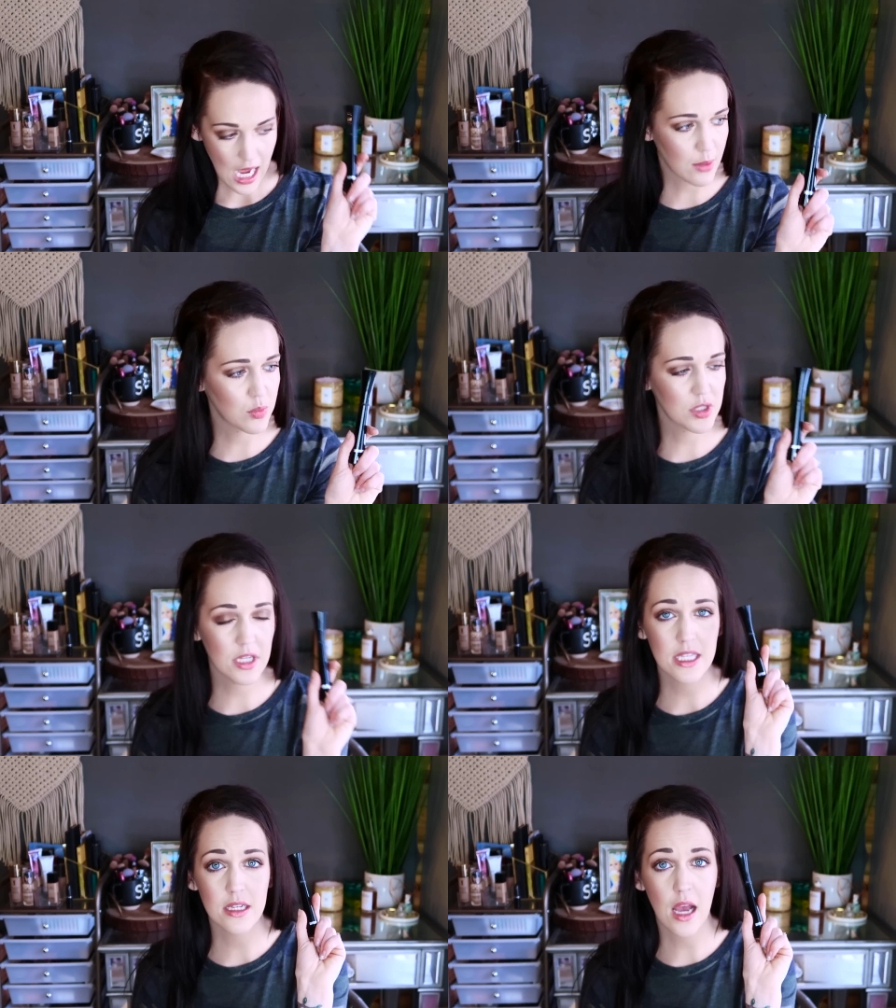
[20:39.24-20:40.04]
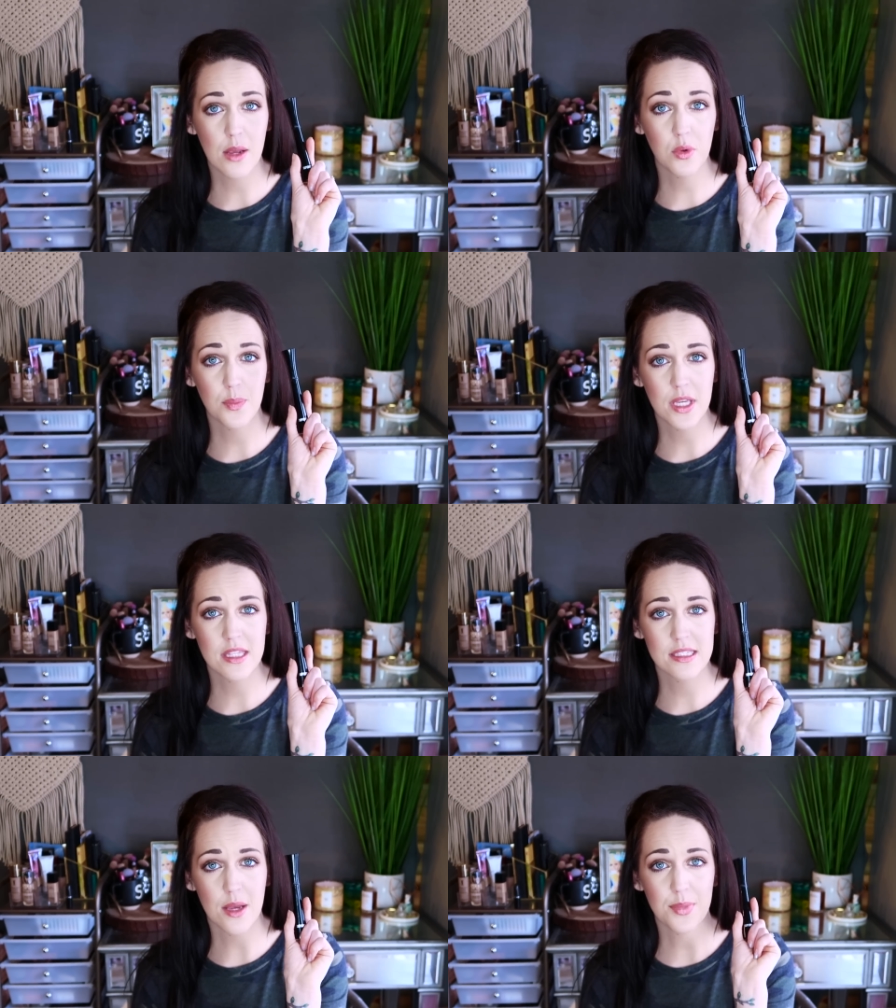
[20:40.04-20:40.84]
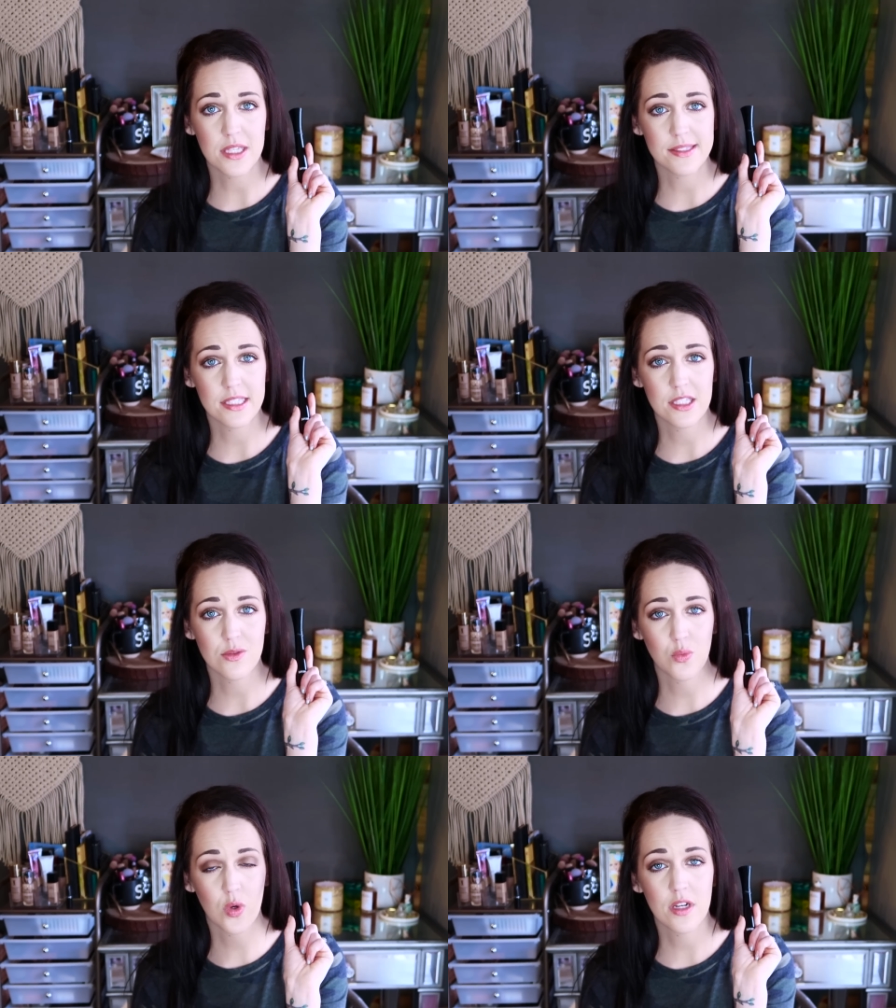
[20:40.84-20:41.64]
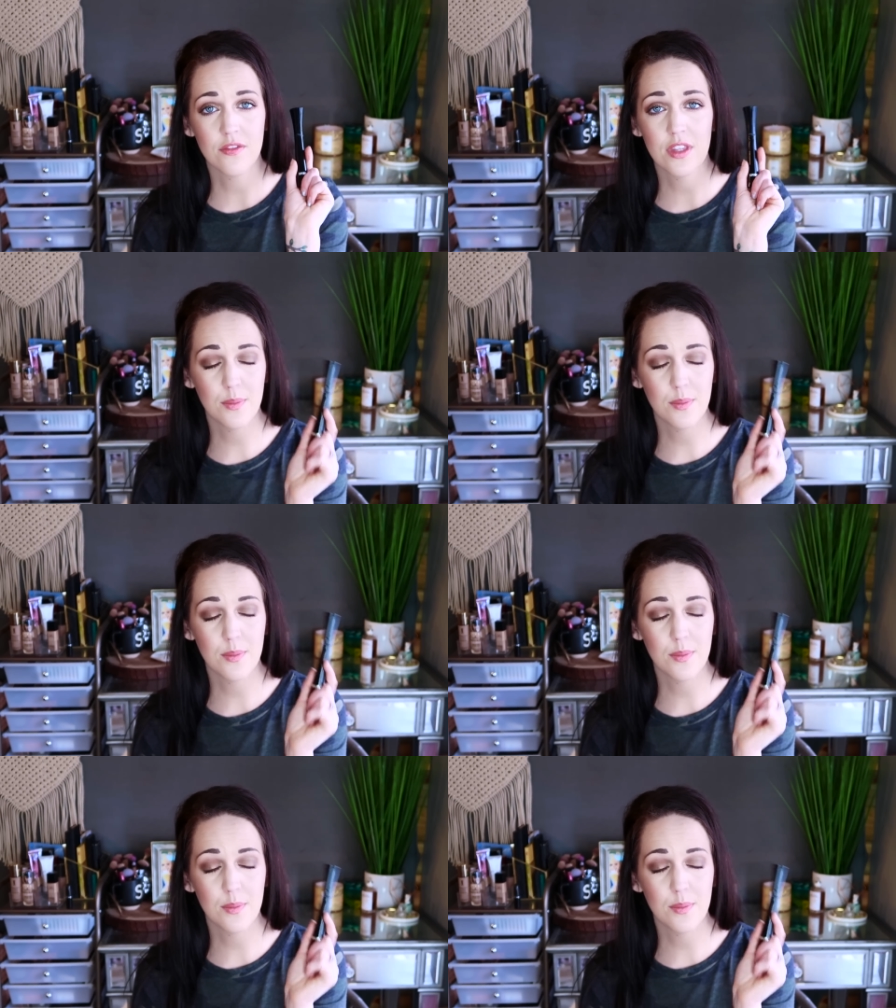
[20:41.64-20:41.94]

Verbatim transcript: I would I would pick this up because this is one of